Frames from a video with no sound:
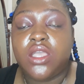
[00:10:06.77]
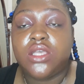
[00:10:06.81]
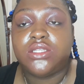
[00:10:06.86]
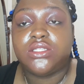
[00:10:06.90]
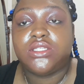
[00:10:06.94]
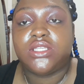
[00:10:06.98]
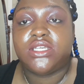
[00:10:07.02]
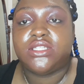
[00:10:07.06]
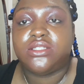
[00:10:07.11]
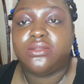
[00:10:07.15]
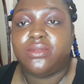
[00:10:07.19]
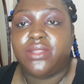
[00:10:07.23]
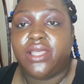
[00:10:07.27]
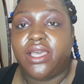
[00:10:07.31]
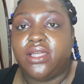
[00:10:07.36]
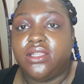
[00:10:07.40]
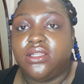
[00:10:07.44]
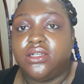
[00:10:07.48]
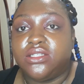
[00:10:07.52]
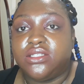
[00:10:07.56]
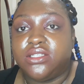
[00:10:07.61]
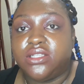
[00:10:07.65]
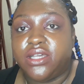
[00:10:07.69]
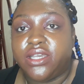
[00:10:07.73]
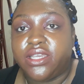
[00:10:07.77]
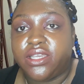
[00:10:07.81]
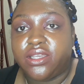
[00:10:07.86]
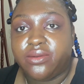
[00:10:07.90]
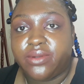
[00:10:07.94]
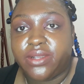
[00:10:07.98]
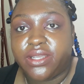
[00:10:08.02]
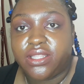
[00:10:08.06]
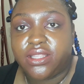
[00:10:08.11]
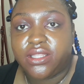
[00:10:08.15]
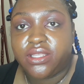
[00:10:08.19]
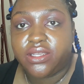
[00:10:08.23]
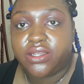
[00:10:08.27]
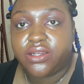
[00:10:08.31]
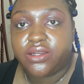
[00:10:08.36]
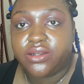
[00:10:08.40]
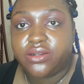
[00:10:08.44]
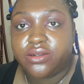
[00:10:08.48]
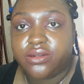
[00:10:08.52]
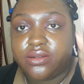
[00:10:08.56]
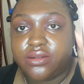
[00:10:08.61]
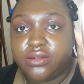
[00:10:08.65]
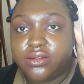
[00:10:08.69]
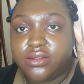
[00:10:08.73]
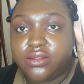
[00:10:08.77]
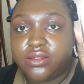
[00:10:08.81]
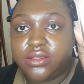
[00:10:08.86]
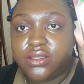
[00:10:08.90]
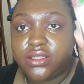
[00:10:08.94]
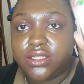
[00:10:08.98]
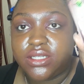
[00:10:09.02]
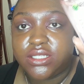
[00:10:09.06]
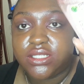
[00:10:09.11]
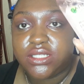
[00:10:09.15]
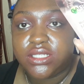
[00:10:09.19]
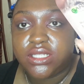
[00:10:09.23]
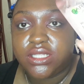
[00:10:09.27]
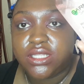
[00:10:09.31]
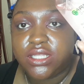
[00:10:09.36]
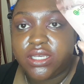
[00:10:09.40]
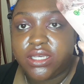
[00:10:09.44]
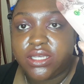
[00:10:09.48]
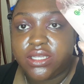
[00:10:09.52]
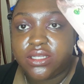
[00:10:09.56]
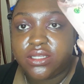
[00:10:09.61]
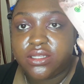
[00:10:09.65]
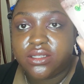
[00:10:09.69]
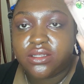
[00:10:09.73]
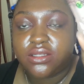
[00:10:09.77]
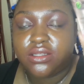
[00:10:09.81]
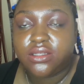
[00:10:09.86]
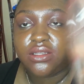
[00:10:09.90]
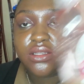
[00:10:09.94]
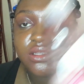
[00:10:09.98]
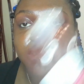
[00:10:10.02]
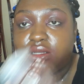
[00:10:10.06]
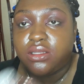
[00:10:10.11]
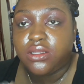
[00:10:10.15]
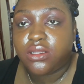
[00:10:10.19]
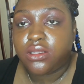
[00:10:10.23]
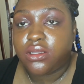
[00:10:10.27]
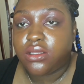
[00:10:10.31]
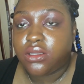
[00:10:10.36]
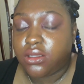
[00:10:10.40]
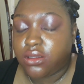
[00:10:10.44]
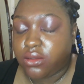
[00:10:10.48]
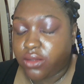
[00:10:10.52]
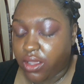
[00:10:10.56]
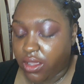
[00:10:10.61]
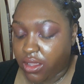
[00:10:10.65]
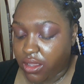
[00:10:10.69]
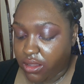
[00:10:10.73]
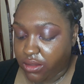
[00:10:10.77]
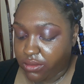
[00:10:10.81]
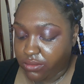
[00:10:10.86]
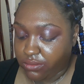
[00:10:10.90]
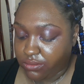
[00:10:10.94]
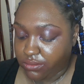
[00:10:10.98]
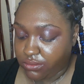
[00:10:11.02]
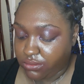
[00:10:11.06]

That's what that looks like right there. You guys see that? Okay.